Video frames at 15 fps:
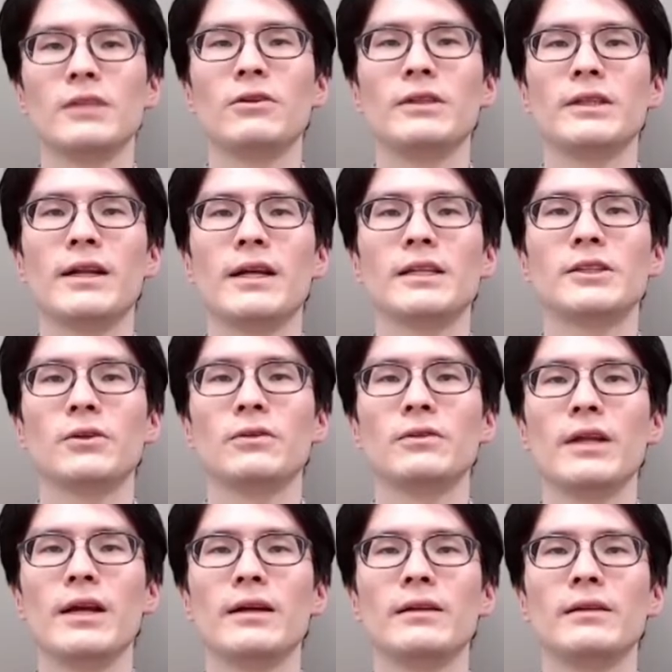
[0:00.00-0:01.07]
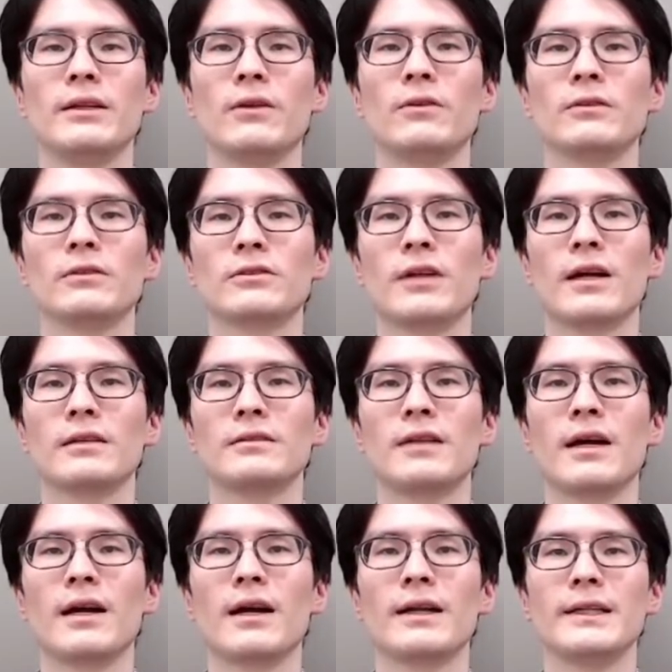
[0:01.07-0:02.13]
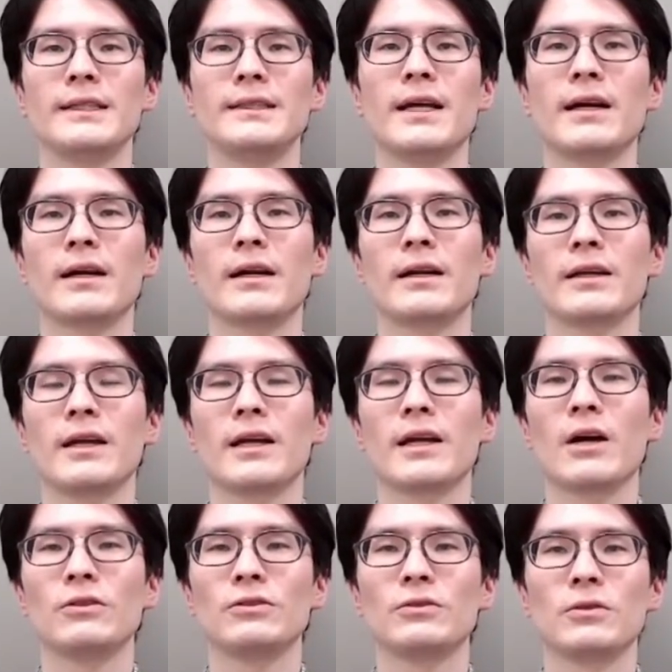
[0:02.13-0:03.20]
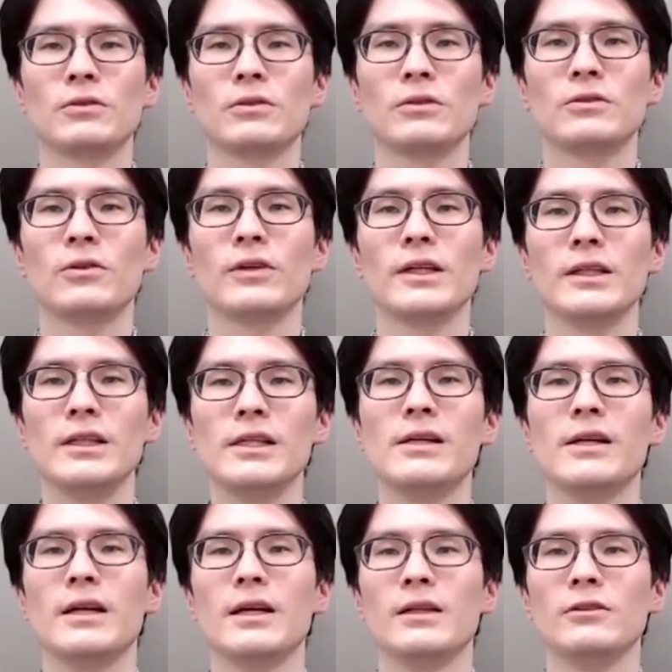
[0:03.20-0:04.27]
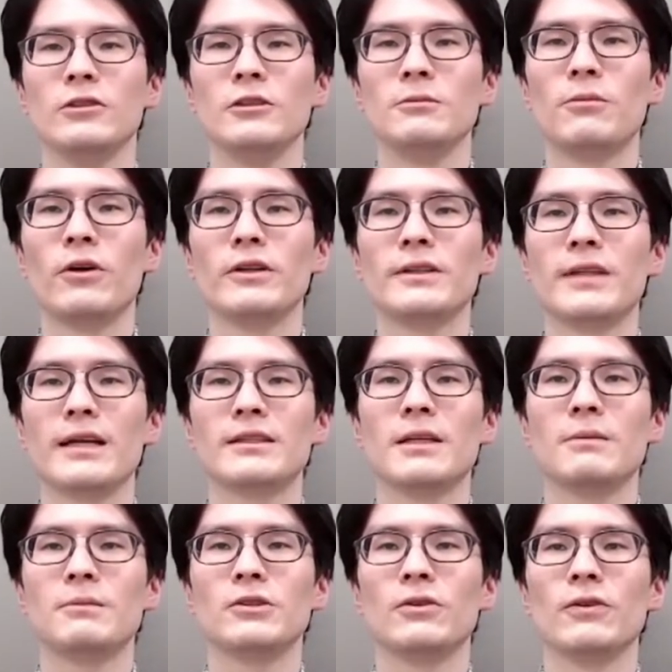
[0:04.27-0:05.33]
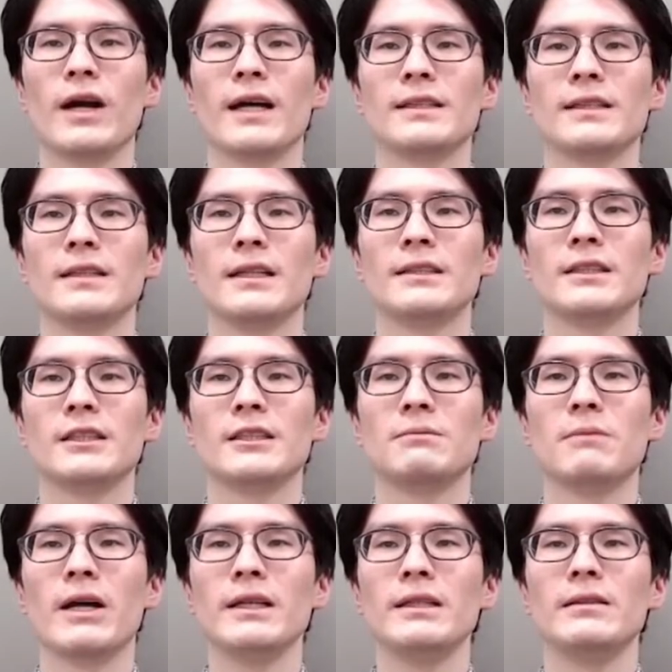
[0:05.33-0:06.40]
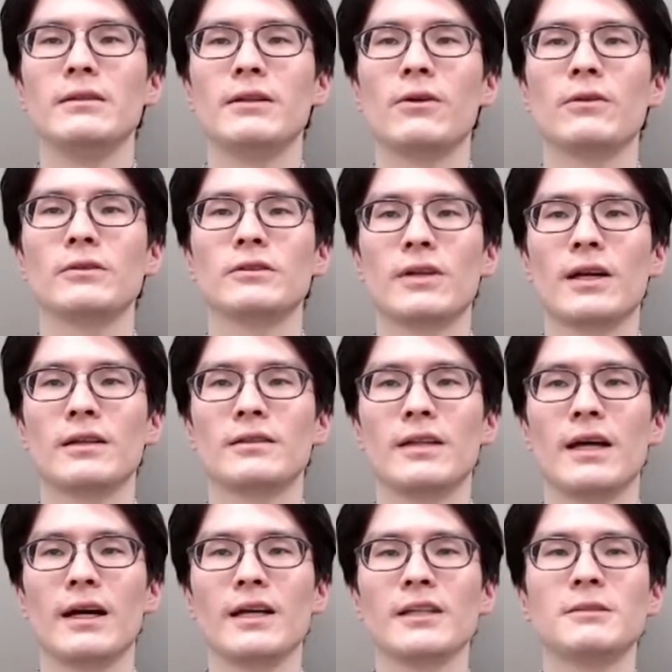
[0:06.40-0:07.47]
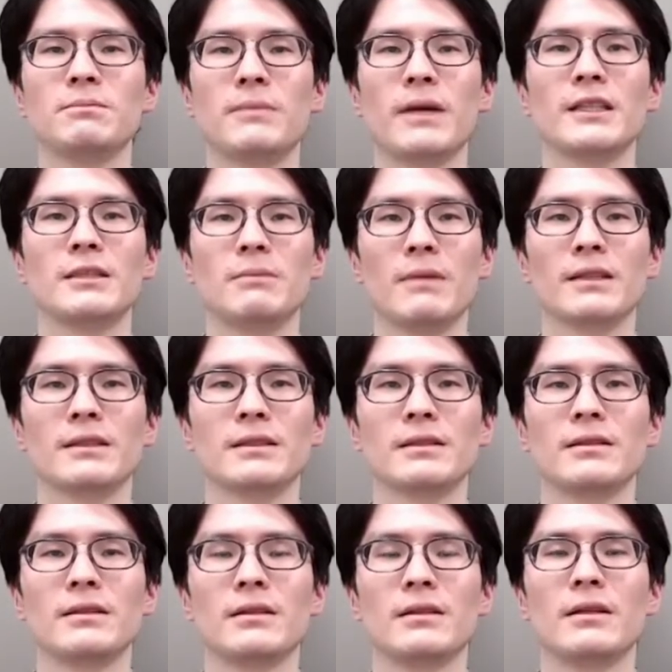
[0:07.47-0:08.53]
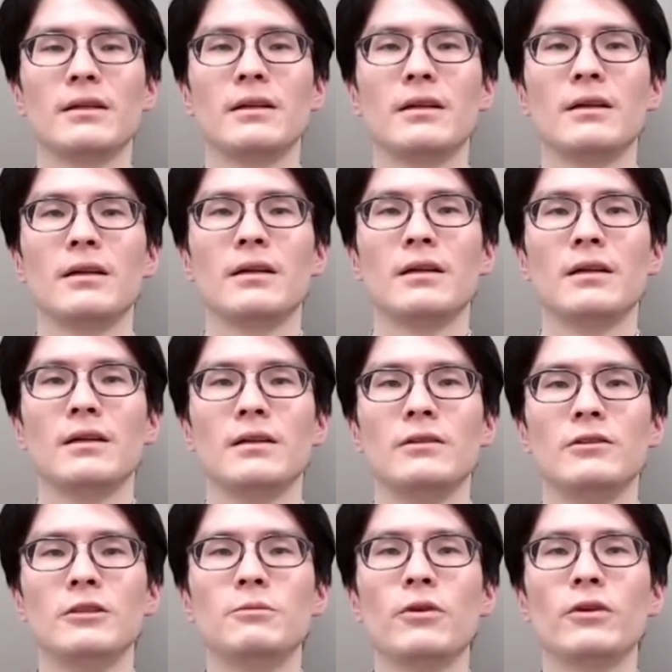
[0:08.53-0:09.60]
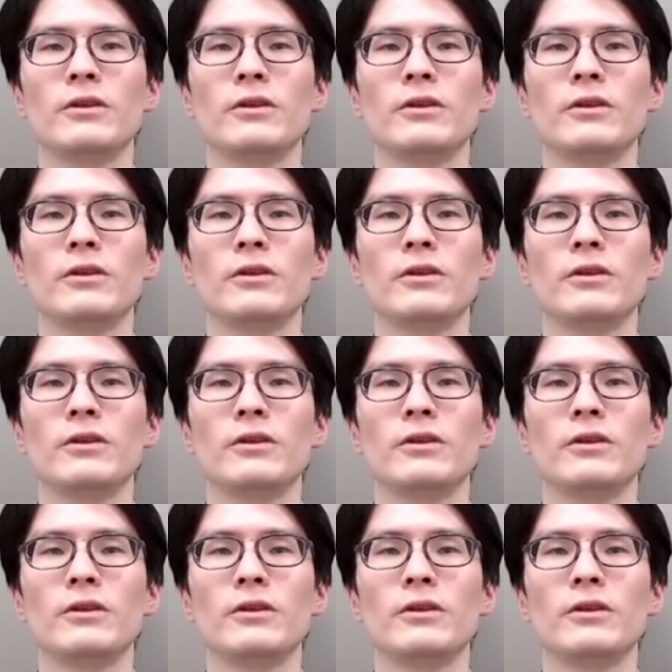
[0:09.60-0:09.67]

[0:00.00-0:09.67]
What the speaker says: Then, in the next iteration, when the reconstruction gets the result from the reader, null pointer exception will occur and the reconstructor will fail.